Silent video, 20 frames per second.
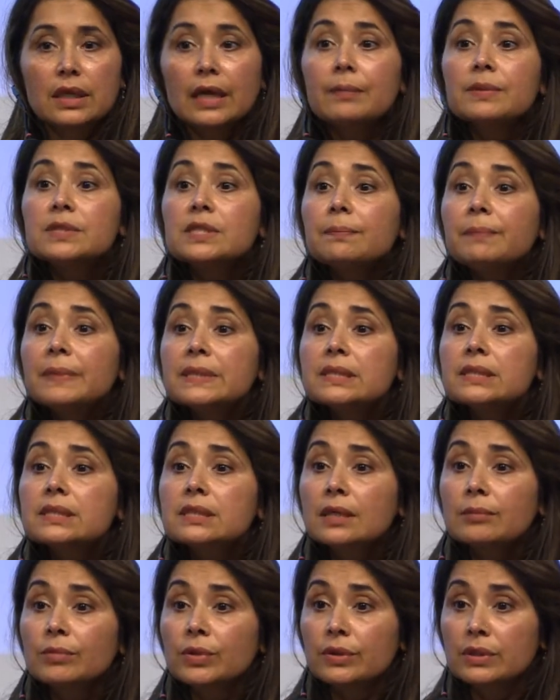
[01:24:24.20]
It was the business
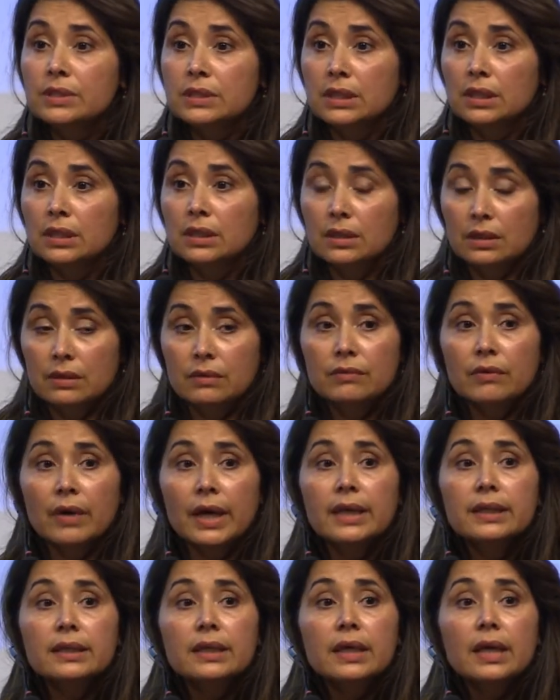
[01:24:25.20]
community,
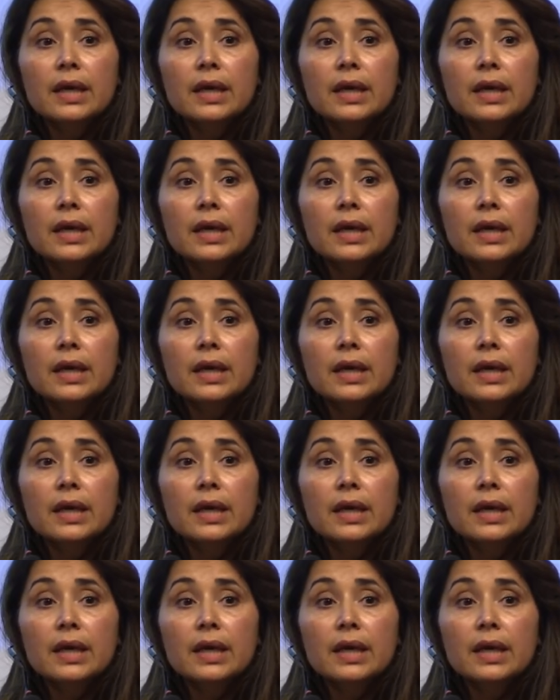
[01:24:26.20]
right?